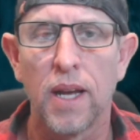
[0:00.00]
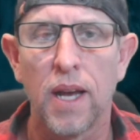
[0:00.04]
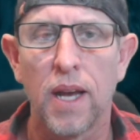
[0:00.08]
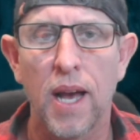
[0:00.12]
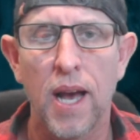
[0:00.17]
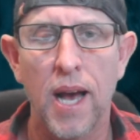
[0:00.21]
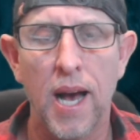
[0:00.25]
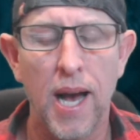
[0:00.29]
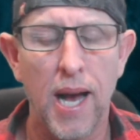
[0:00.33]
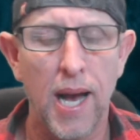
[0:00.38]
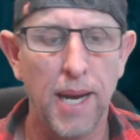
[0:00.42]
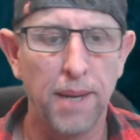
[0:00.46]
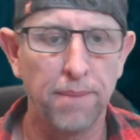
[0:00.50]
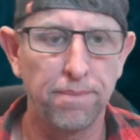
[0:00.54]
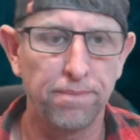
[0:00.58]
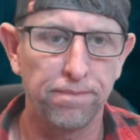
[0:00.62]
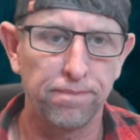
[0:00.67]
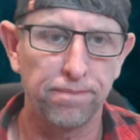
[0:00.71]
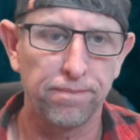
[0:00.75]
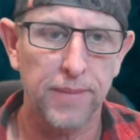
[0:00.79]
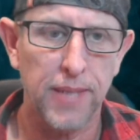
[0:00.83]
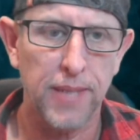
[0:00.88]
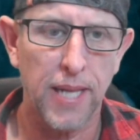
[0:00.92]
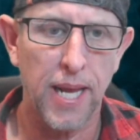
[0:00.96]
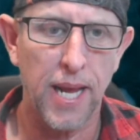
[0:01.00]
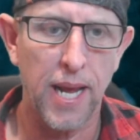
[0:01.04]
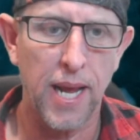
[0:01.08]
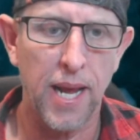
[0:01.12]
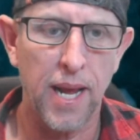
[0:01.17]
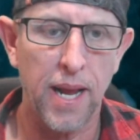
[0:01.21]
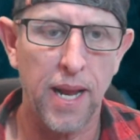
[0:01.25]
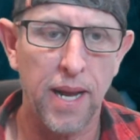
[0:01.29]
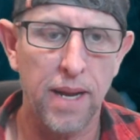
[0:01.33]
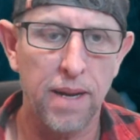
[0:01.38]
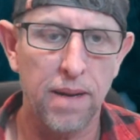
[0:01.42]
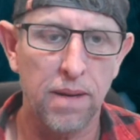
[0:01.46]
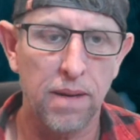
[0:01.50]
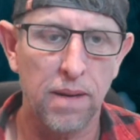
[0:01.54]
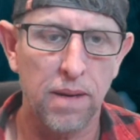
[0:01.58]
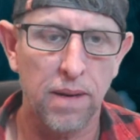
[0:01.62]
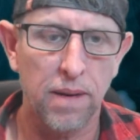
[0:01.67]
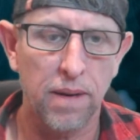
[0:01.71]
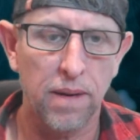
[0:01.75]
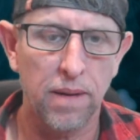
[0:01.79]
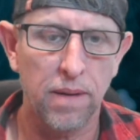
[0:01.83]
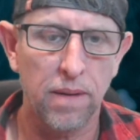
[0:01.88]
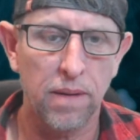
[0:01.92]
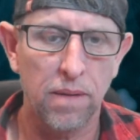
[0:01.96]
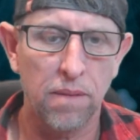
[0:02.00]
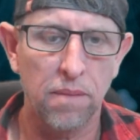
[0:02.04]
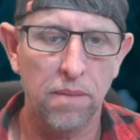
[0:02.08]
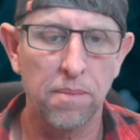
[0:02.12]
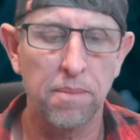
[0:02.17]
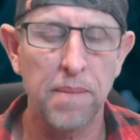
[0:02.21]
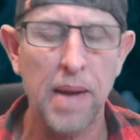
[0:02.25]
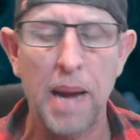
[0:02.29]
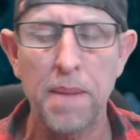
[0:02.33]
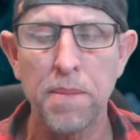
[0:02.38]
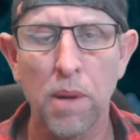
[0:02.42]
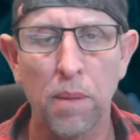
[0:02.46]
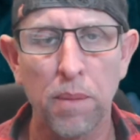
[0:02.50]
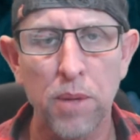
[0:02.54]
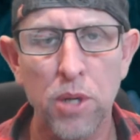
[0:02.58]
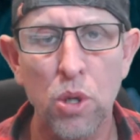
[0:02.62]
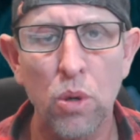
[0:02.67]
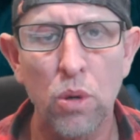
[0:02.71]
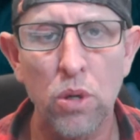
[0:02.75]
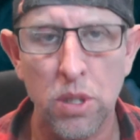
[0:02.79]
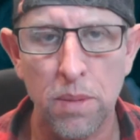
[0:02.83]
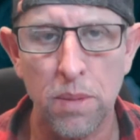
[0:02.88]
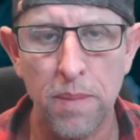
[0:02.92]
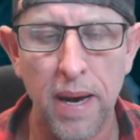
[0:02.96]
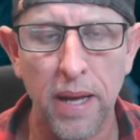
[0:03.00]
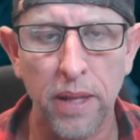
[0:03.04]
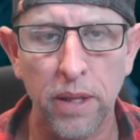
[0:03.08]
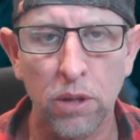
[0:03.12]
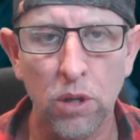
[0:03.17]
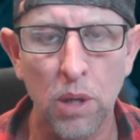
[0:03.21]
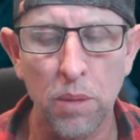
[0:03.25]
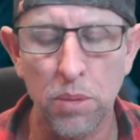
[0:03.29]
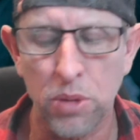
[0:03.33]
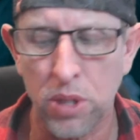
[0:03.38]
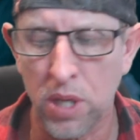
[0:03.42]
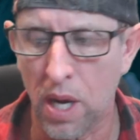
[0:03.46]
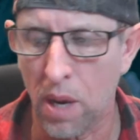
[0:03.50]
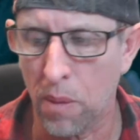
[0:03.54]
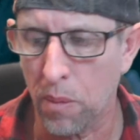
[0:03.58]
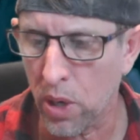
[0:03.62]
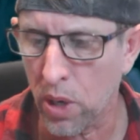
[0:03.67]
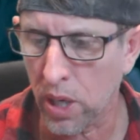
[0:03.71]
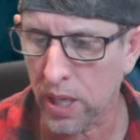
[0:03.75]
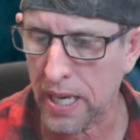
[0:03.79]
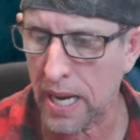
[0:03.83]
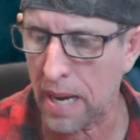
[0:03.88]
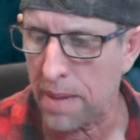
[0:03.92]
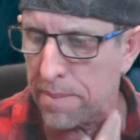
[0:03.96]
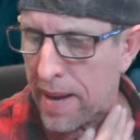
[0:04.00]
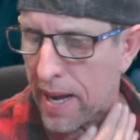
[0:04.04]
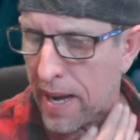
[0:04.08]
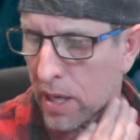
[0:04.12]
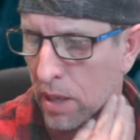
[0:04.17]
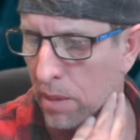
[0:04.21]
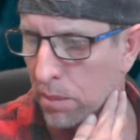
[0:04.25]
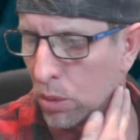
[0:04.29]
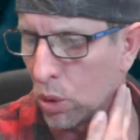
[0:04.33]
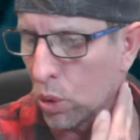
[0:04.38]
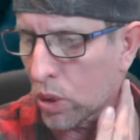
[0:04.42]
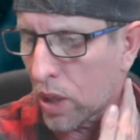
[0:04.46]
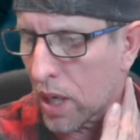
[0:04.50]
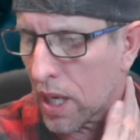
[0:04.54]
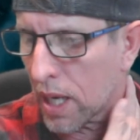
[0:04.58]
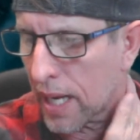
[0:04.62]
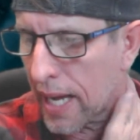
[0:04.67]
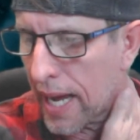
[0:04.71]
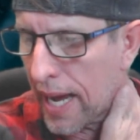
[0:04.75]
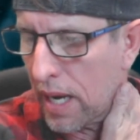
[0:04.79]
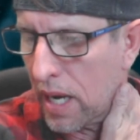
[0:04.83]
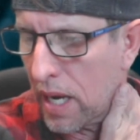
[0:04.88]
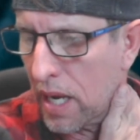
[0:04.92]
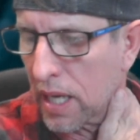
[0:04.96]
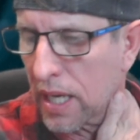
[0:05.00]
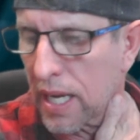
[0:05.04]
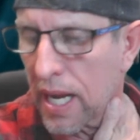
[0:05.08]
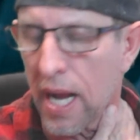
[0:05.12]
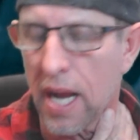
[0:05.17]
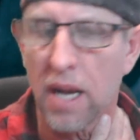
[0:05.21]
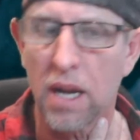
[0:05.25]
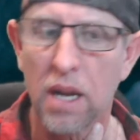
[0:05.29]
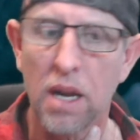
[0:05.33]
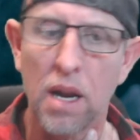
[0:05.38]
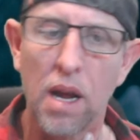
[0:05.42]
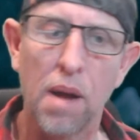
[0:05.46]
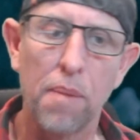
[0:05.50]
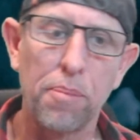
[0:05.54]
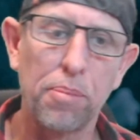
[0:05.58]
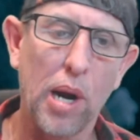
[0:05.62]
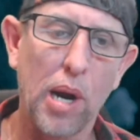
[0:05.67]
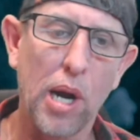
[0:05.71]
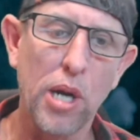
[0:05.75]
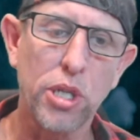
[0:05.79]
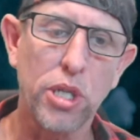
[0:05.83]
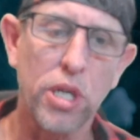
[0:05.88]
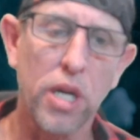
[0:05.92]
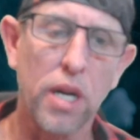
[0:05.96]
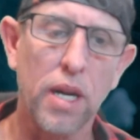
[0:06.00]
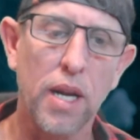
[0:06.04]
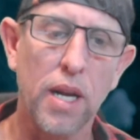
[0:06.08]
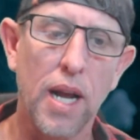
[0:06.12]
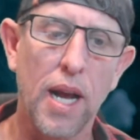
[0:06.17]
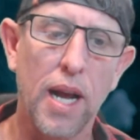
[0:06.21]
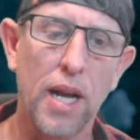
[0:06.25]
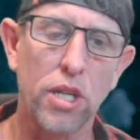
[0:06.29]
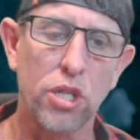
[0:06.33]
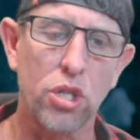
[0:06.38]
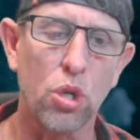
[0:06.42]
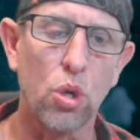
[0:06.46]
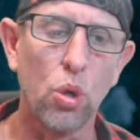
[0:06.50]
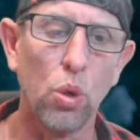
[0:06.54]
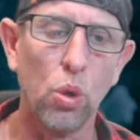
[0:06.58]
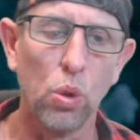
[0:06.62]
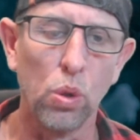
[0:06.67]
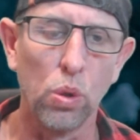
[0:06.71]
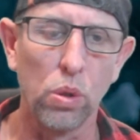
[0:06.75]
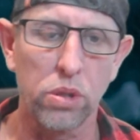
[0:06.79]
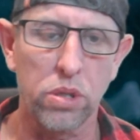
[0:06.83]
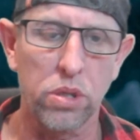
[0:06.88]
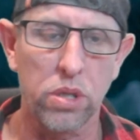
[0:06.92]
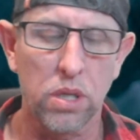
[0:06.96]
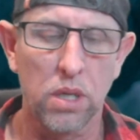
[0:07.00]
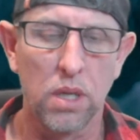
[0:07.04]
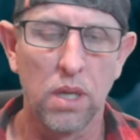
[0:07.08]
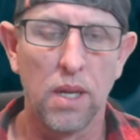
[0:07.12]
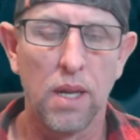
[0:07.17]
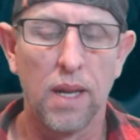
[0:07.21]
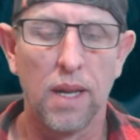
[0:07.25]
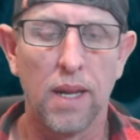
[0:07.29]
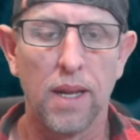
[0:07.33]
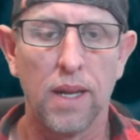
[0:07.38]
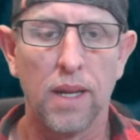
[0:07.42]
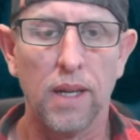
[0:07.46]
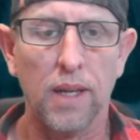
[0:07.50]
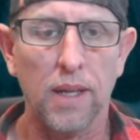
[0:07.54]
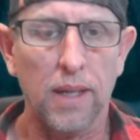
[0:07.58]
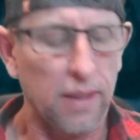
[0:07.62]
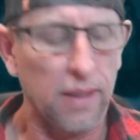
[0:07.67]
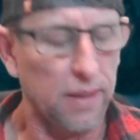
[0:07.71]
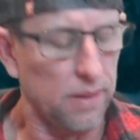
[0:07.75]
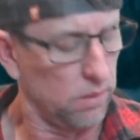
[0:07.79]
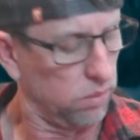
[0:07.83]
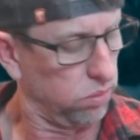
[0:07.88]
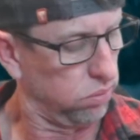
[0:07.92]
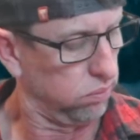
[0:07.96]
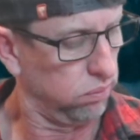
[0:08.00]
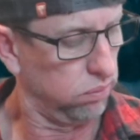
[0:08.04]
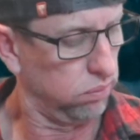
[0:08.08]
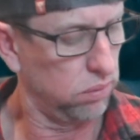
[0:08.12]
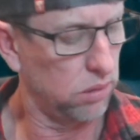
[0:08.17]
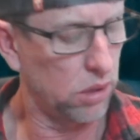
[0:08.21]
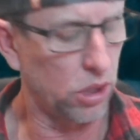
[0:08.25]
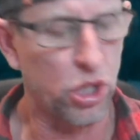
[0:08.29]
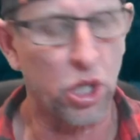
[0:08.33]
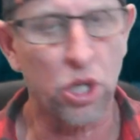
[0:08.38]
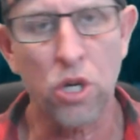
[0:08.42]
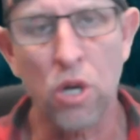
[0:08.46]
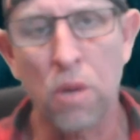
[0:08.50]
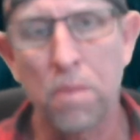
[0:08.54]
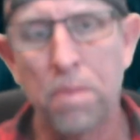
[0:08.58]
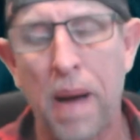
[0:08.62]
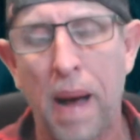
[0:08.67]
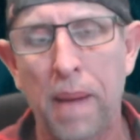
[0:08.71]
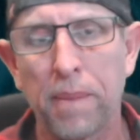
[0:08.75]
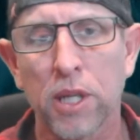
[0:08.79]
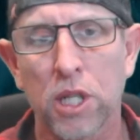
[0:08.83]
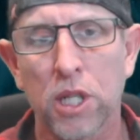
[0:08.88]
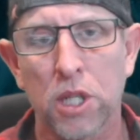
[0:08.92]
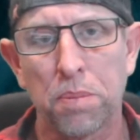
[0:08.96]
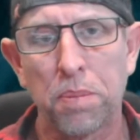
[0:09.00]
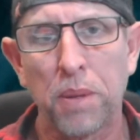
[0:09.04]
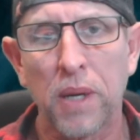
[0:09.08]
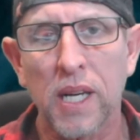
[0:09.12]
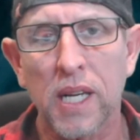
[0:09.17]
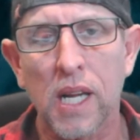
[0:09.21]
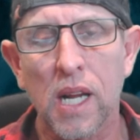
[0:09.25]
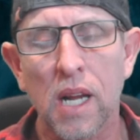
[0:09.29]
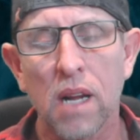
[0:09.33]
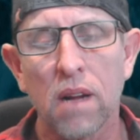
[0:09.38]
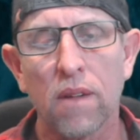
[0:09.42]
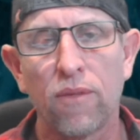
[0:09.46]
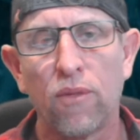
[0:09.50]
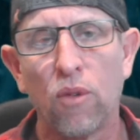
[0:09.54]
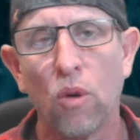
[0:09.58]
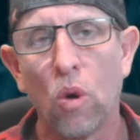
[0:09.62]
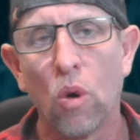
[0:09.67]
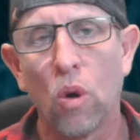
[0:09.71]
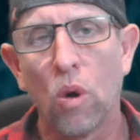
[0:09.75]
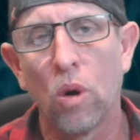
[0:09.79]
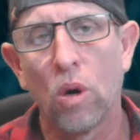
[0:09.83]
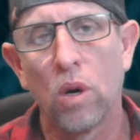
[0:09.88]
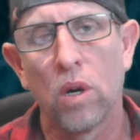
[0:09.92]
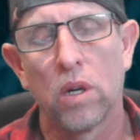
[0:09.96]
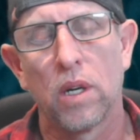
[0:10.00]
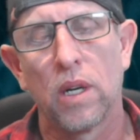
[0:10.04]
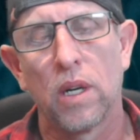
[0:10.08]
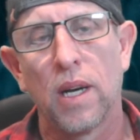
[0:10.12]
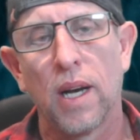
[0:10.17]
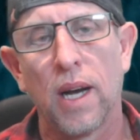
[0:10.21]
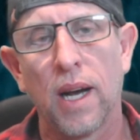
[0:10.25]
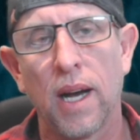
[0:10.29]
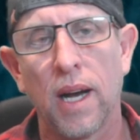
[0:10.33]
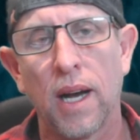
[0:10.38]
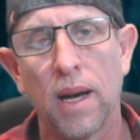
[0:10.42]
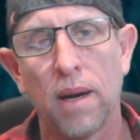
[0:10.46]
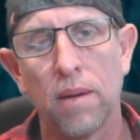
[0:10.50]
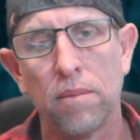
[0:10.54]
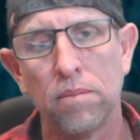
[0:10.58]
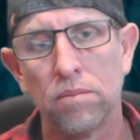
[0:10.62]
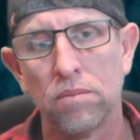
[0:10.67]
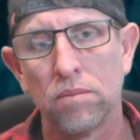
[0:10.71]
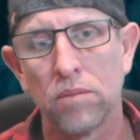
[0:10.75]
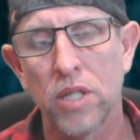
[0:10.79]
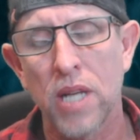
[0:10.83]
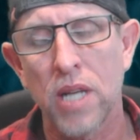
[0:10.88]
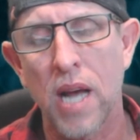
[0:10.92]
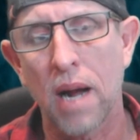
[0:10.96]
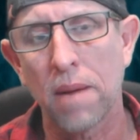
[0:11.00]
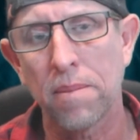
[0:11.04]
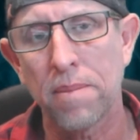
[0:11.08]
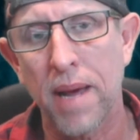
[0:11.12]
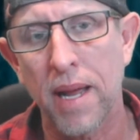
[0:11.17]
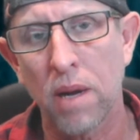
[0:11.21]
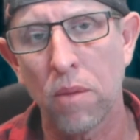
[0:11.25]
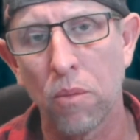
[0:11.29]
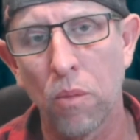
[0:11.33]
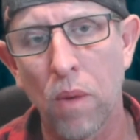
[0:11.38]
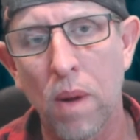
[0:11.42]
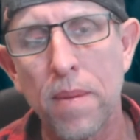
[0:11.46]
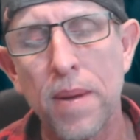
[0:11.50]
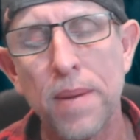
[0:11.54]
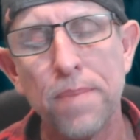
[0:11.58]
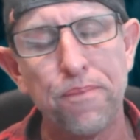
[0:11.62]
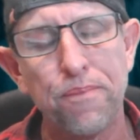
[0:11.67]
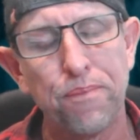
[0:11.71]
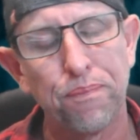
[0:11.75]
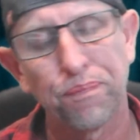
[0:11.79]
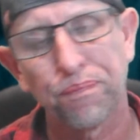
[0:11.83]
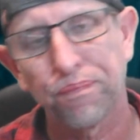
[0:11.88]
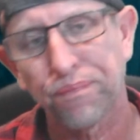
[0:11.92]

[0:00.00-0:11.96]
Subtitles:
And maybe I'll be doing some other groups there. When I come back, I'm looking at, again, approaching schools to do public speaking for young men and women,